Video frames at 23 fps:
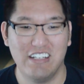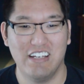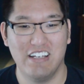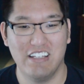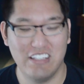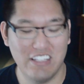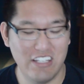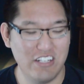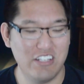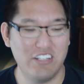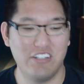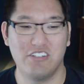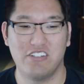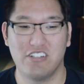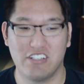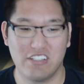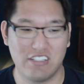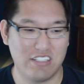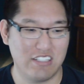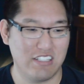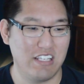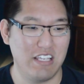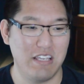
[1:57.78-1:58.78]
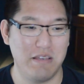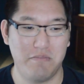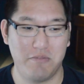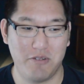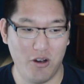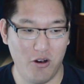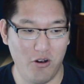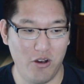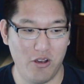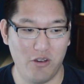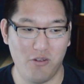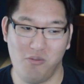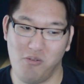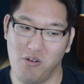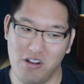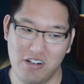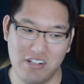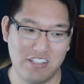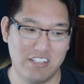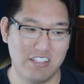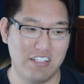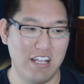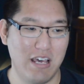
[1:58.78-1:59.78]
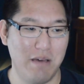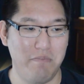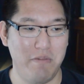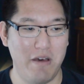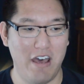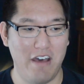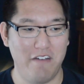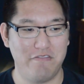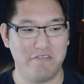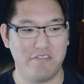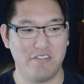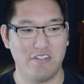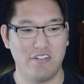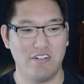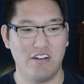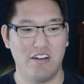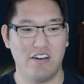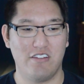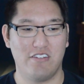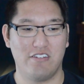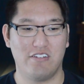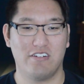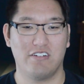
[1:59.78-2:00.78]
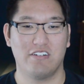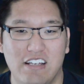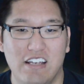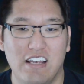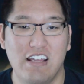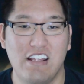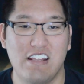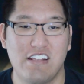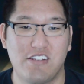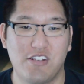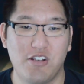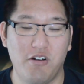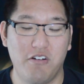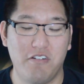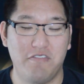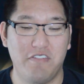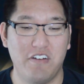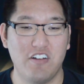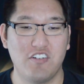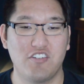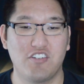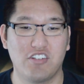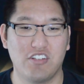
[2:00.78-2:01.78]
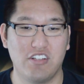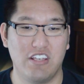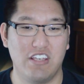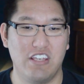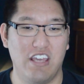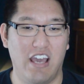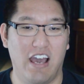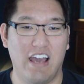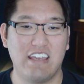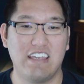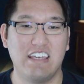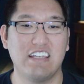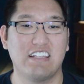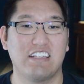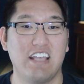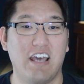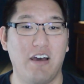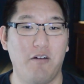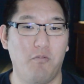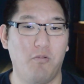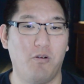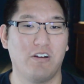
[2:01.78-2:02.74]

And then you just keep going 1 step after another. And so eventually I get that